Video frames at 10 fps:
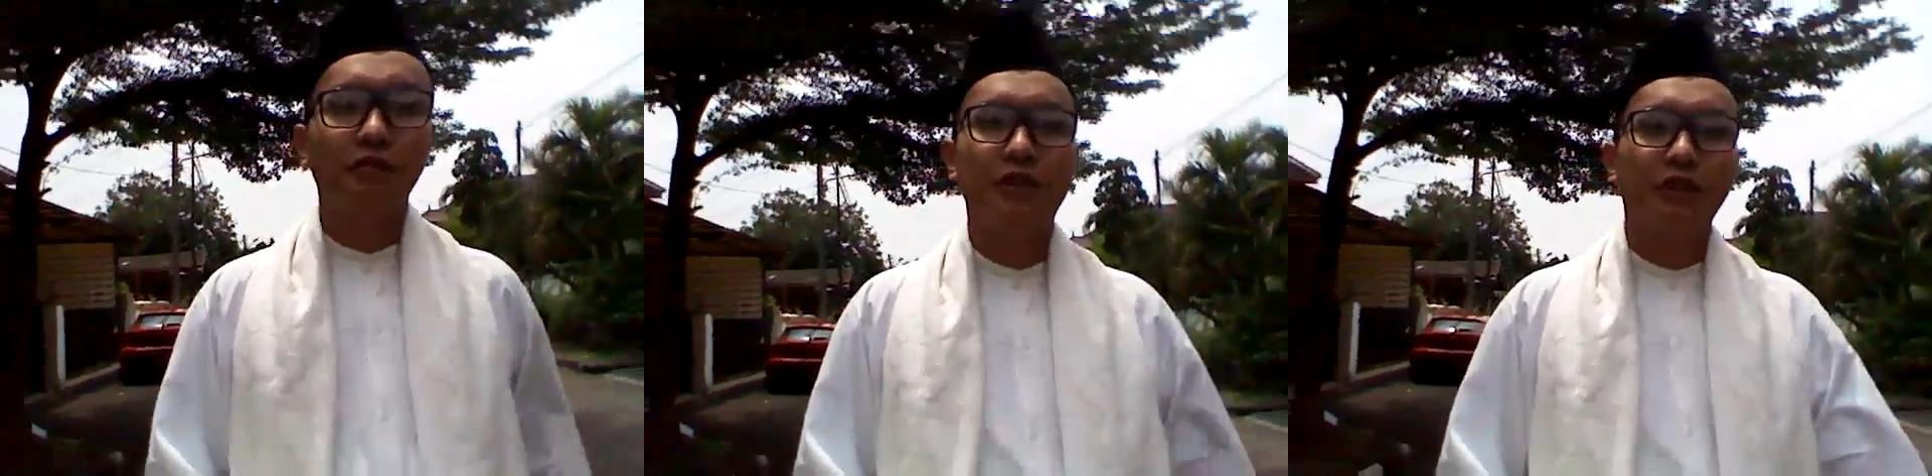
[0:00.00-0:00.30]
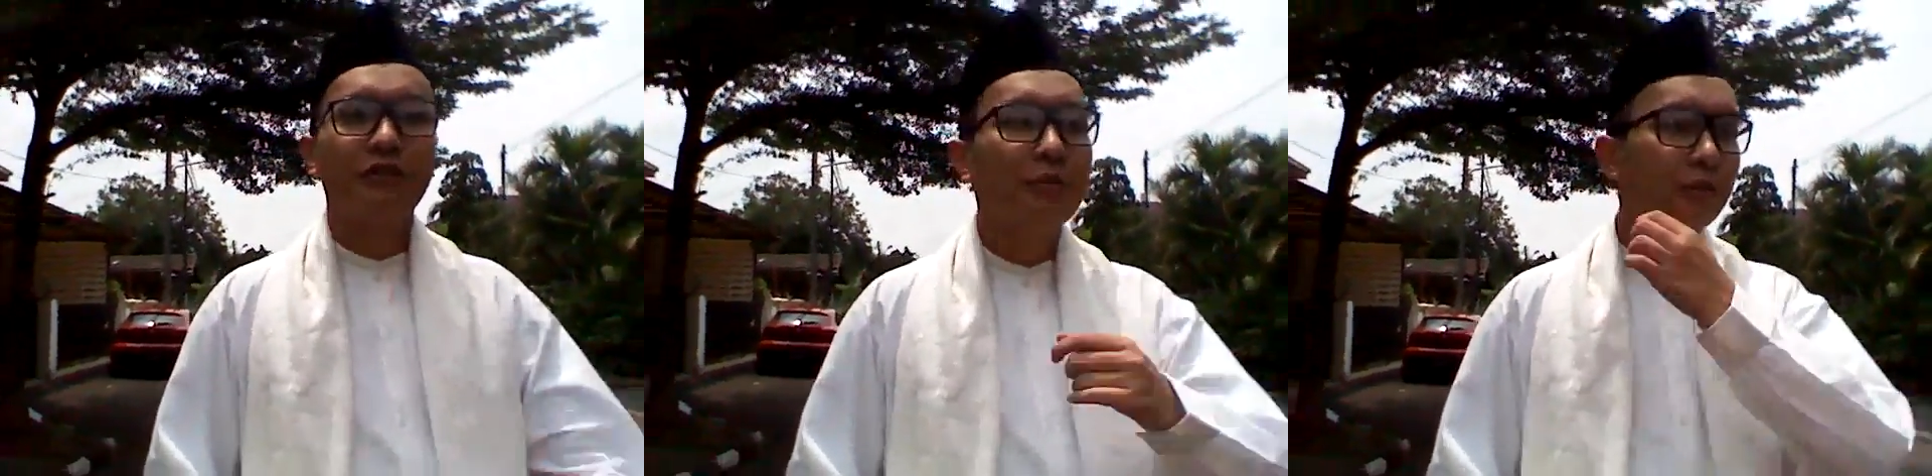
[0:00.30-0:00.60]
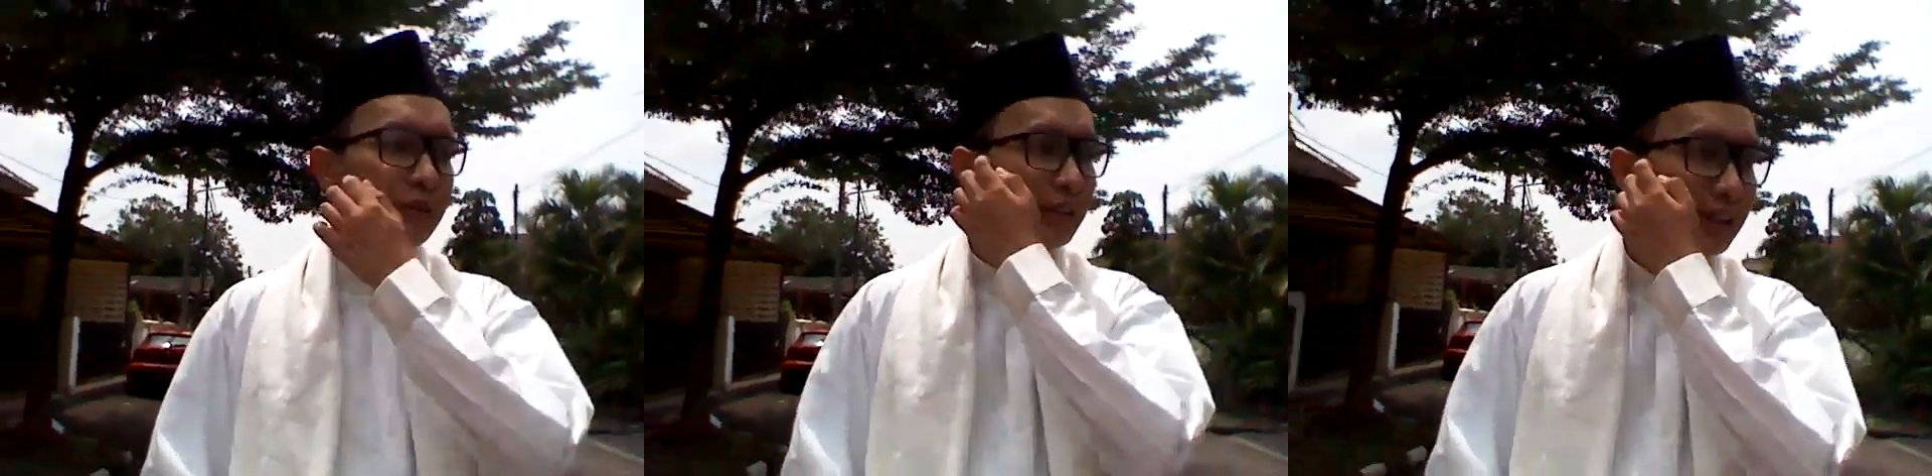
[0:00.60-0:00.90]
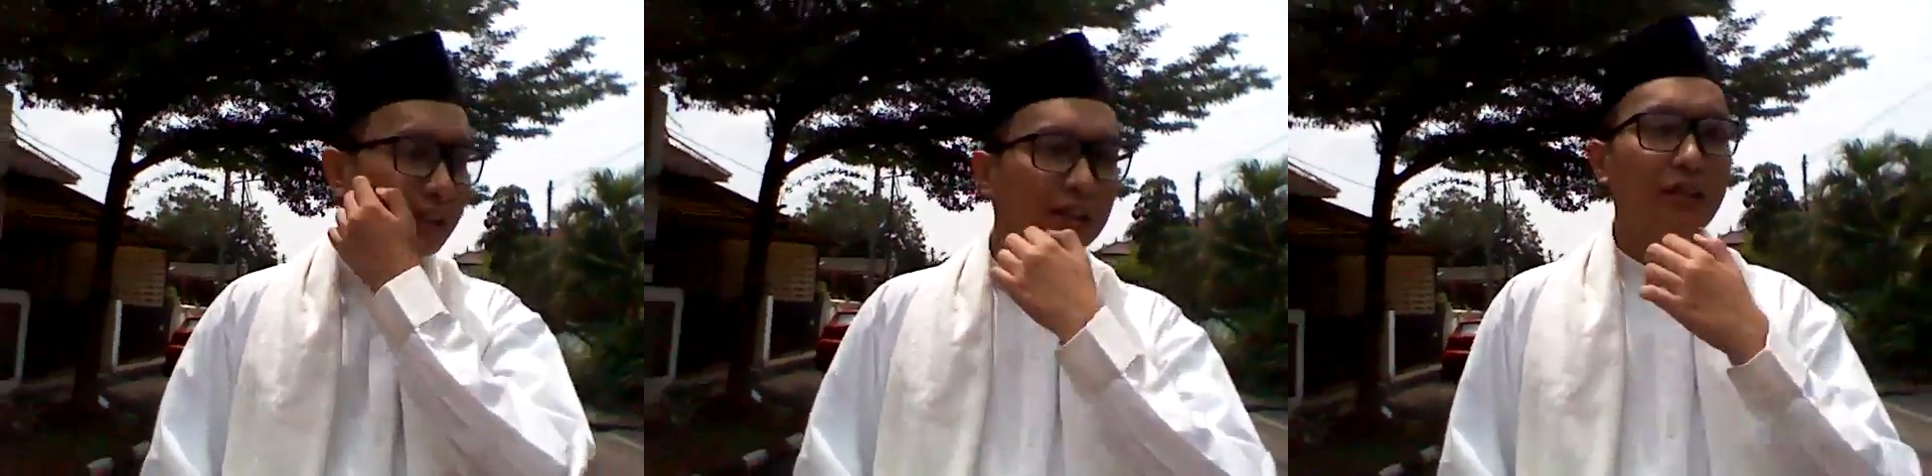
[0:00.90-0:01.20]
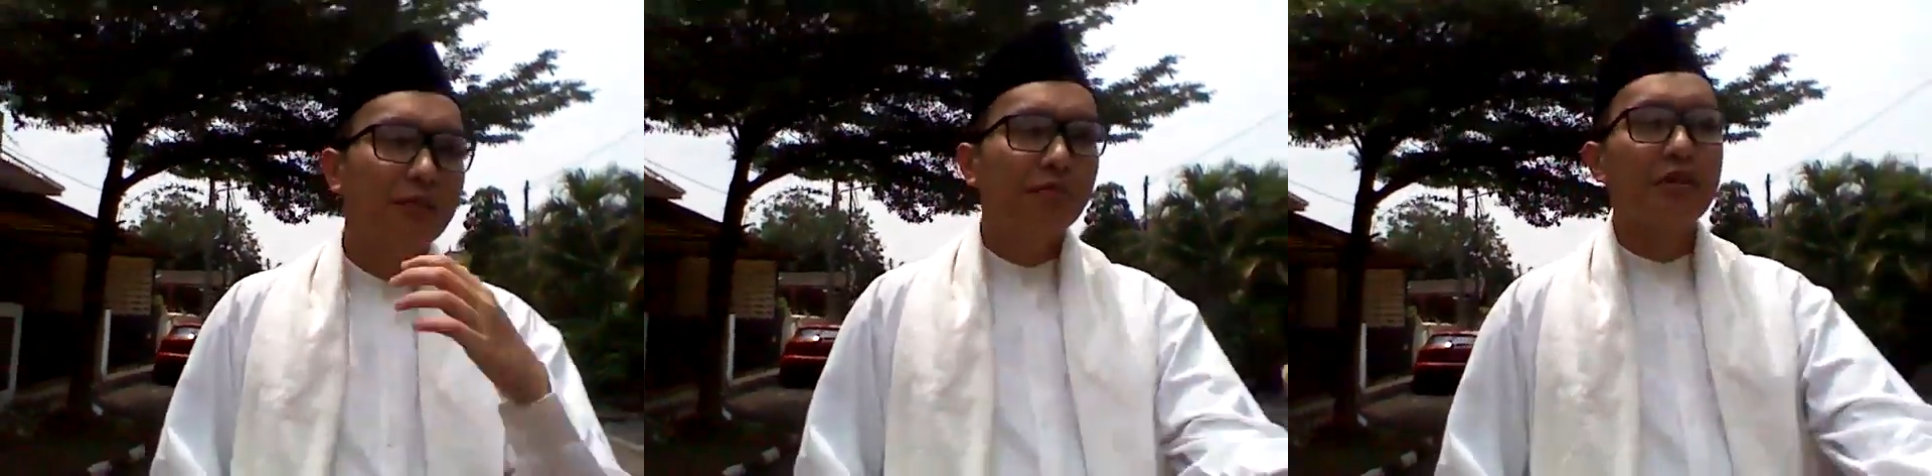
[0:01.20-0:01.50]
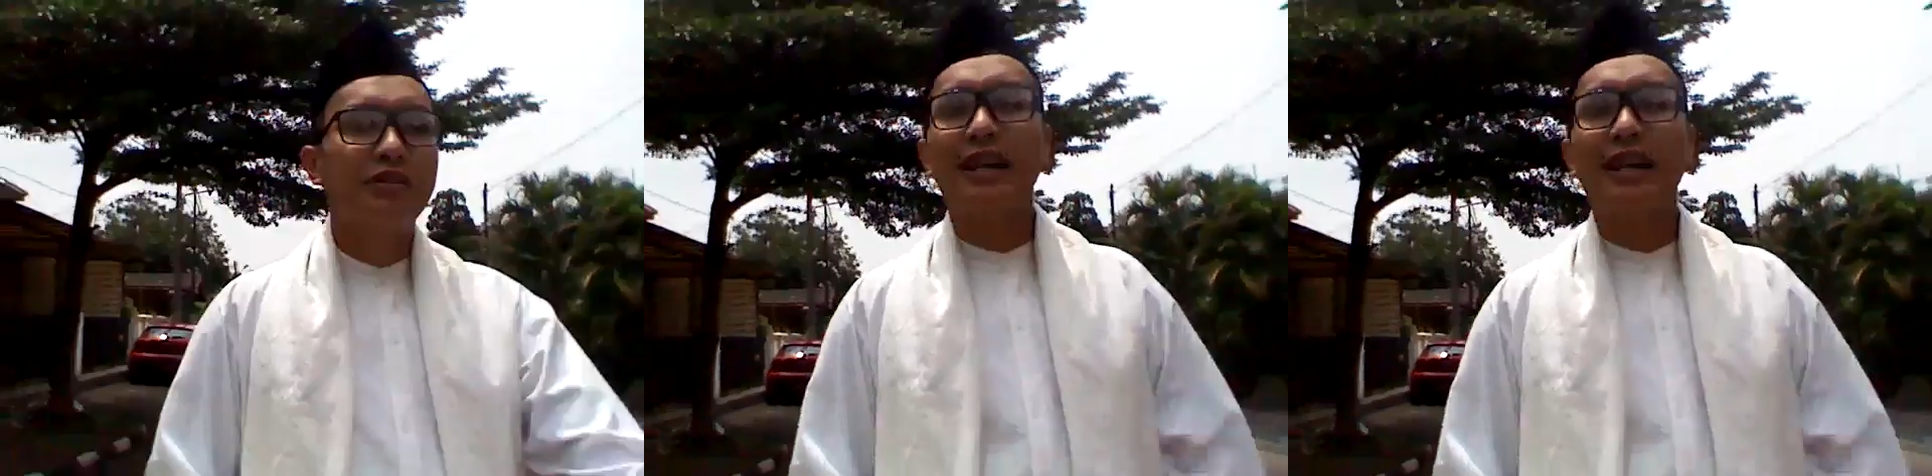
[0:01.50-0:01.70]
one of the most